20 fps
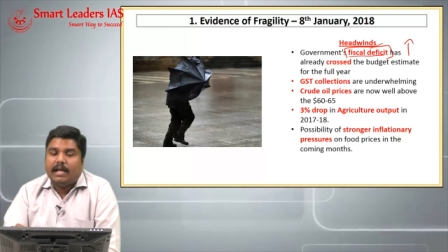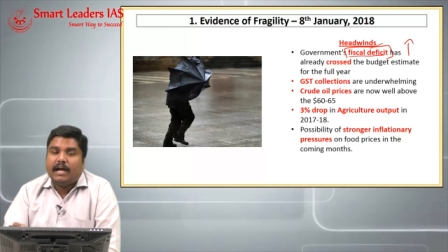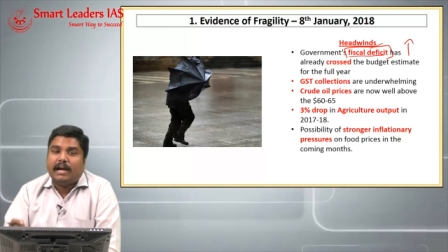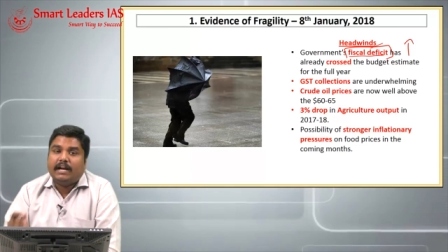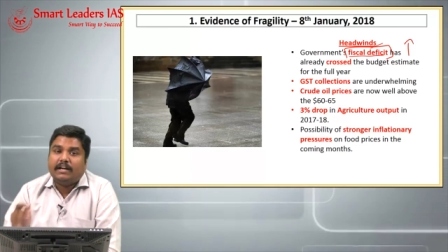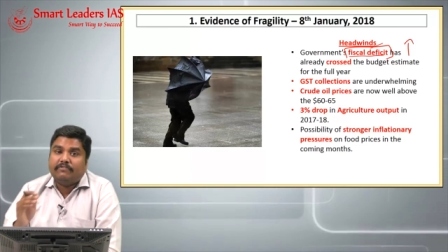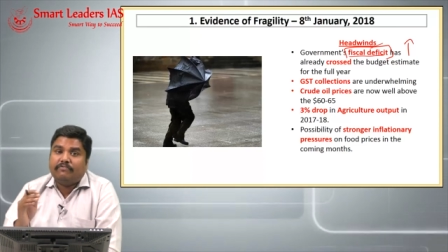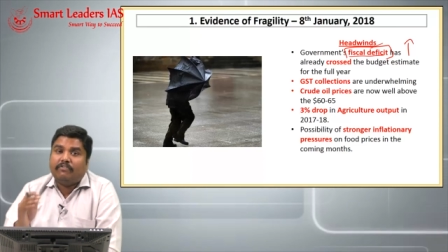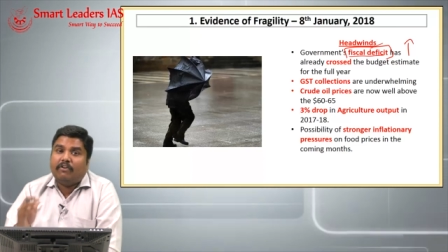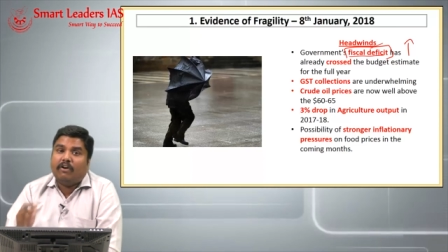
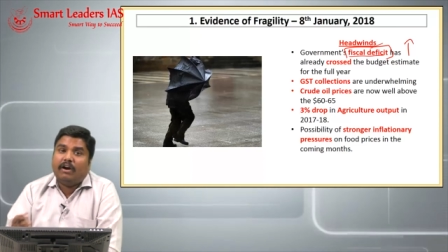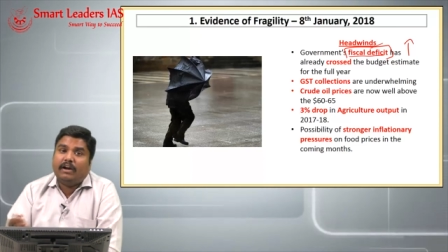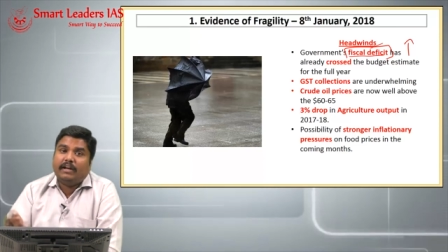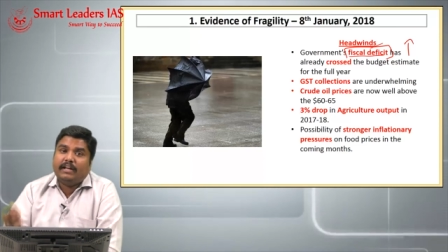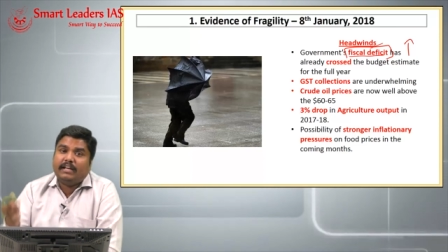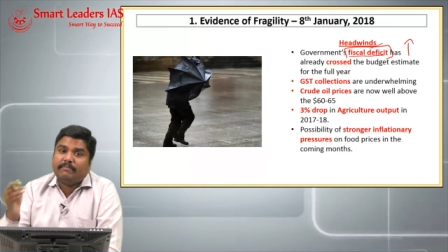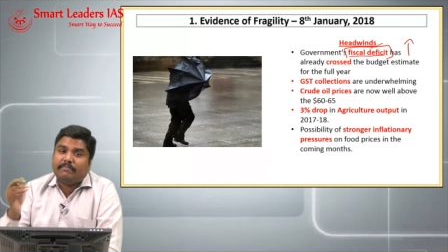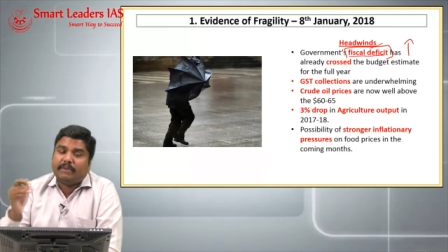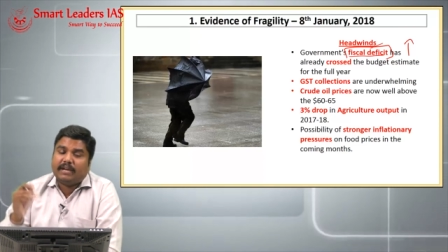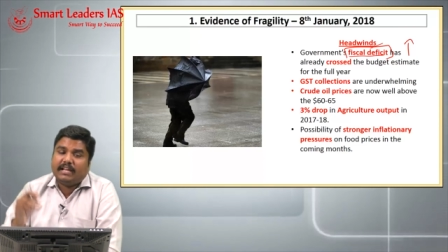and fall
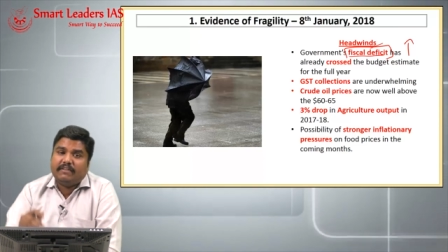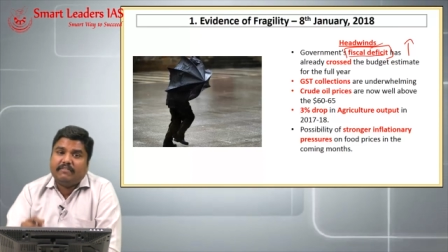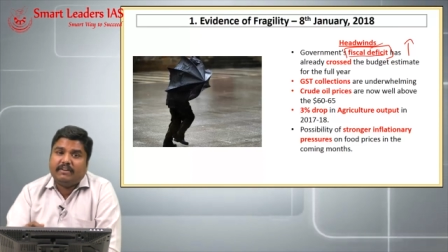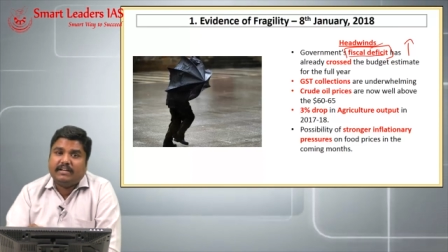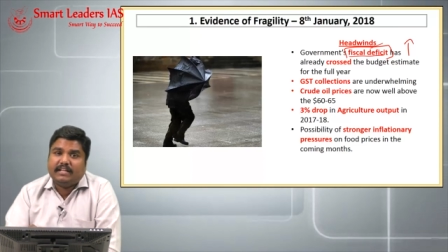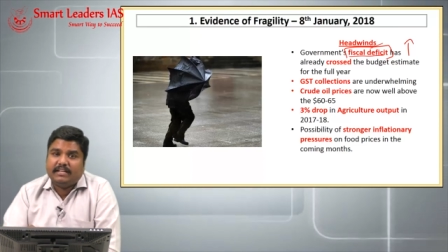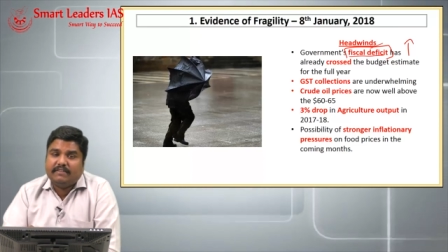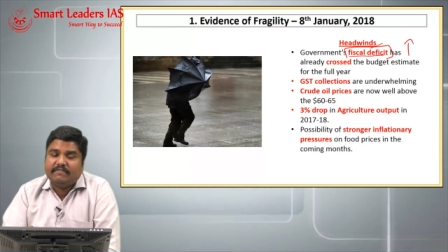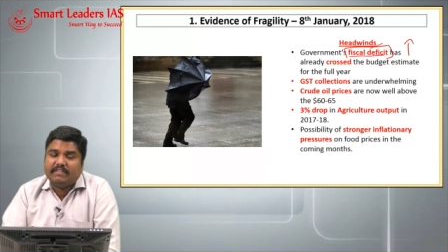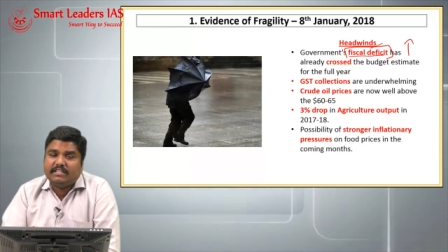in private
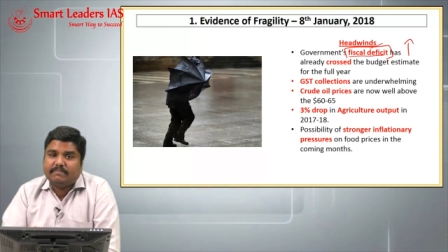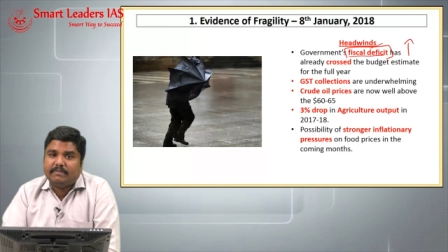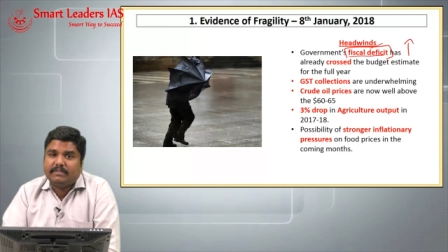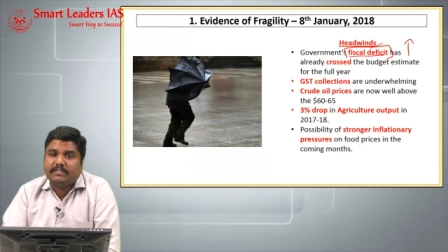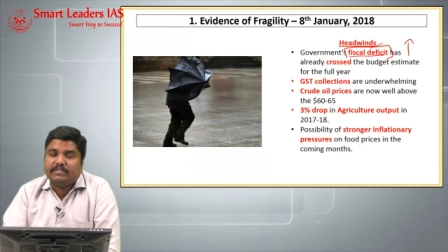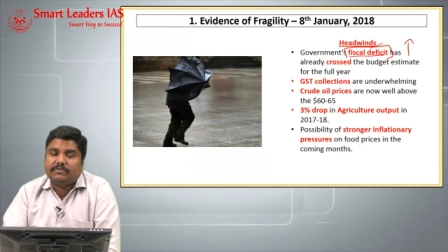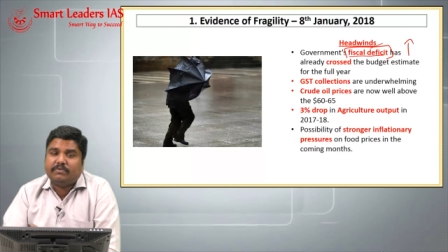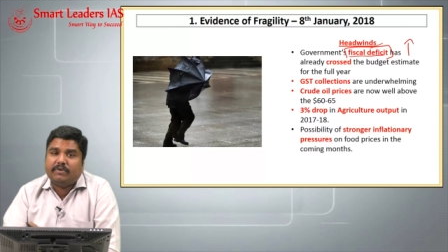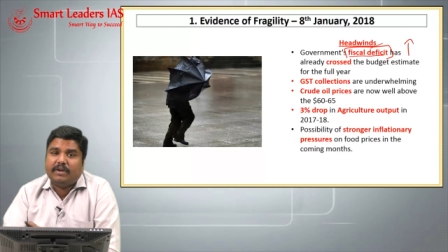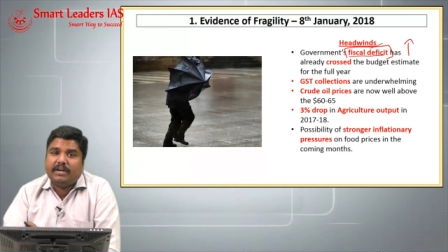investments
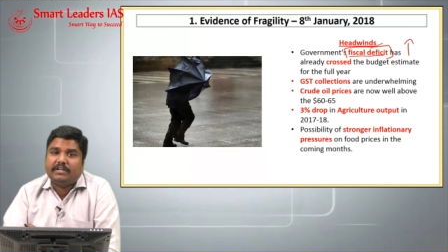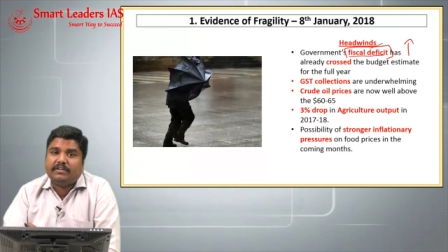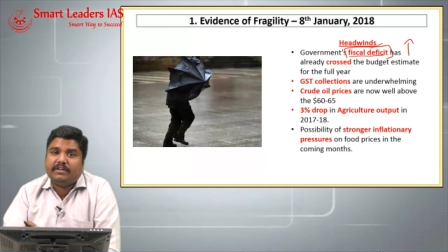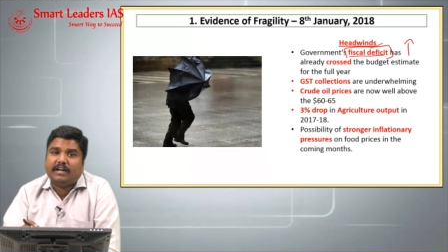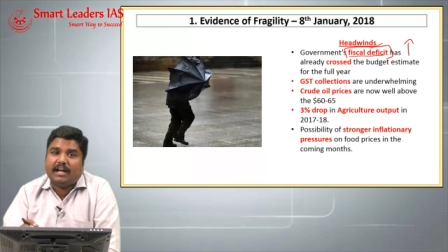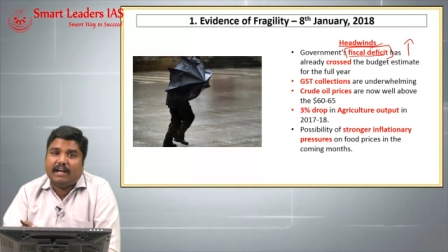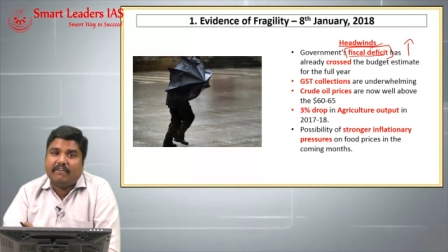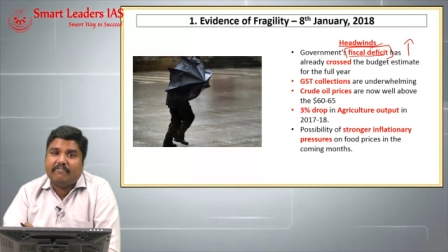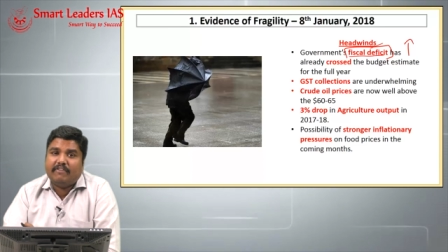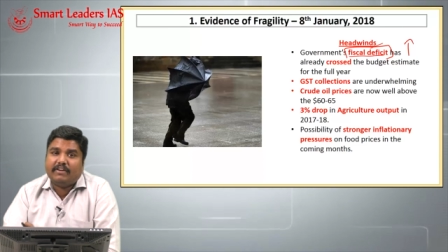is going to
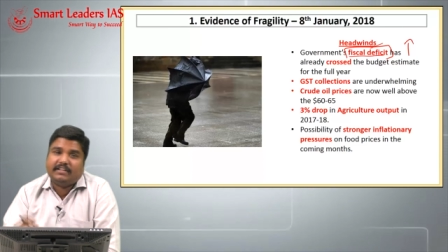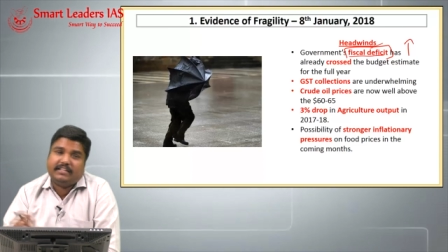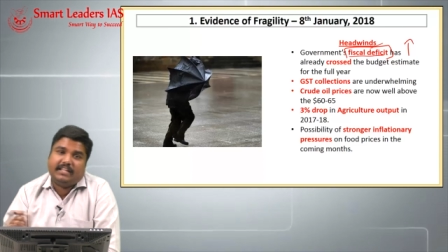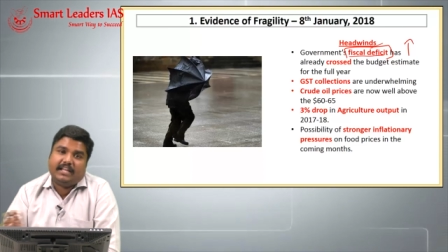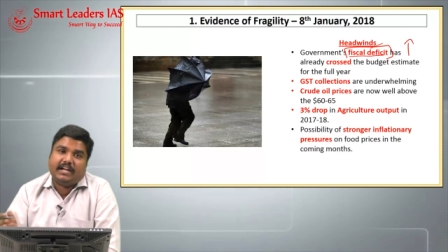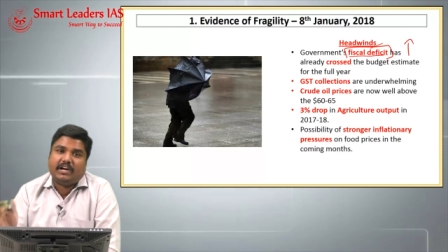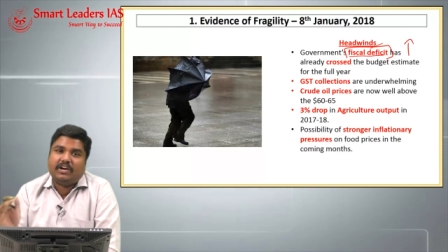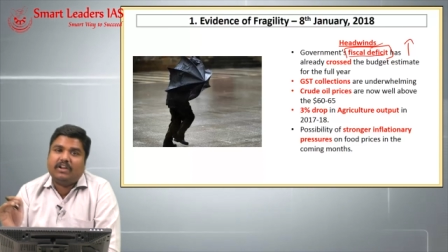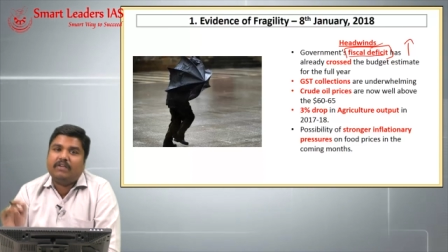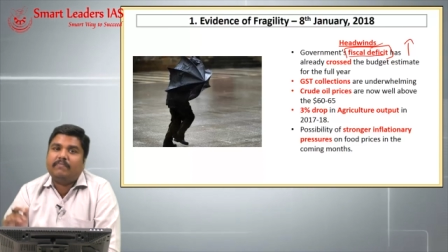affect the
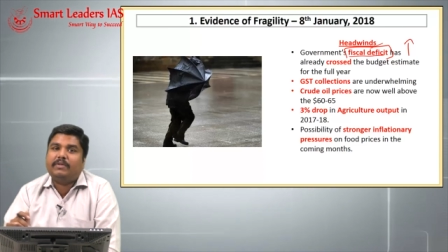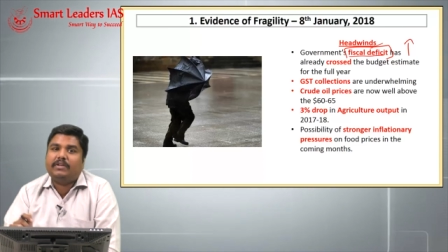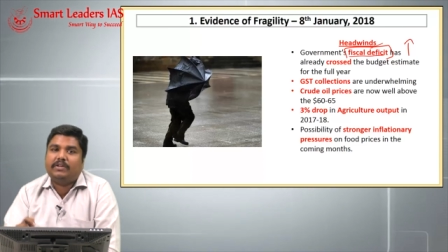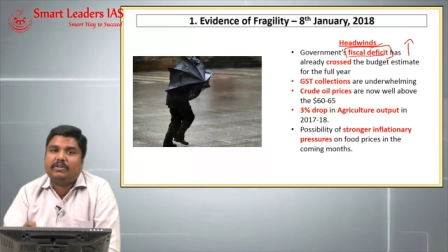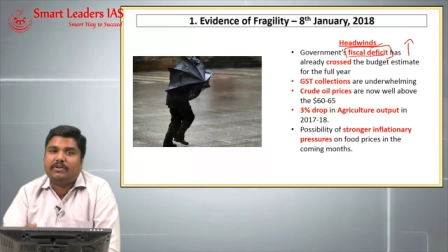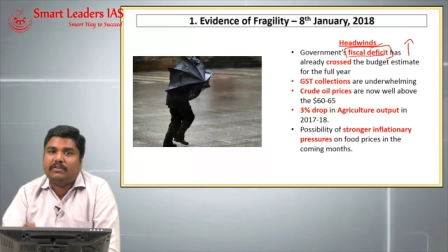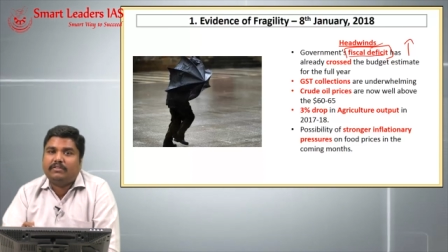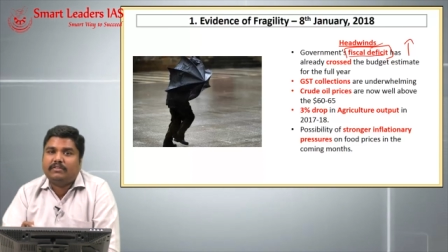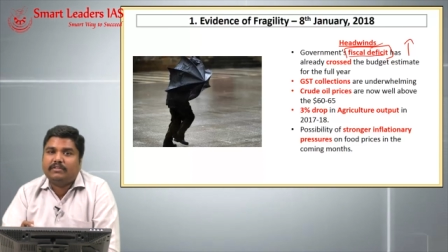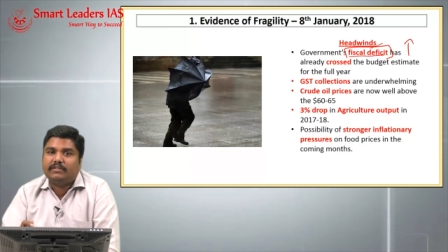economic
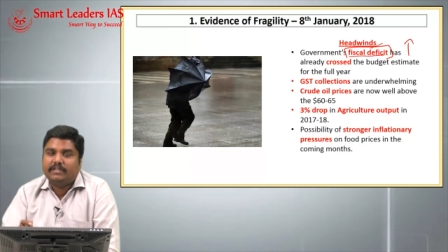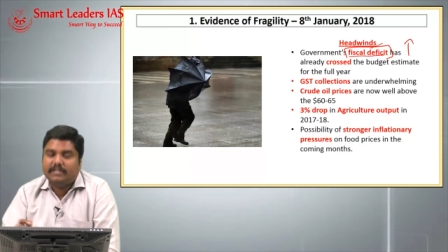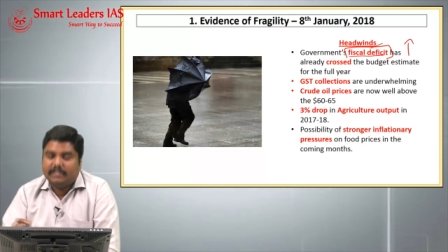growth